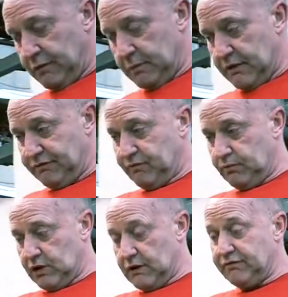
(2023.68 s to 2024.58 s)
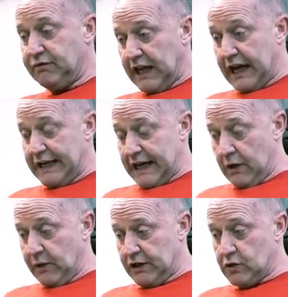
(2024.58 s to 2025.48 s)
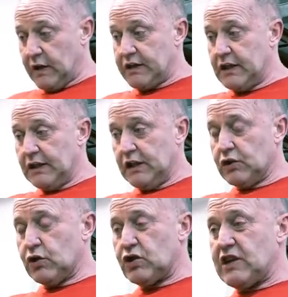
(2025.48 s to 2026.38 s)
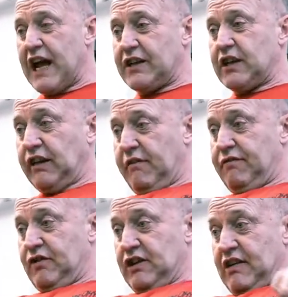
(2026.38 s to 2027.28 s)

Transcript: from your fly now into it, just start to lengthen your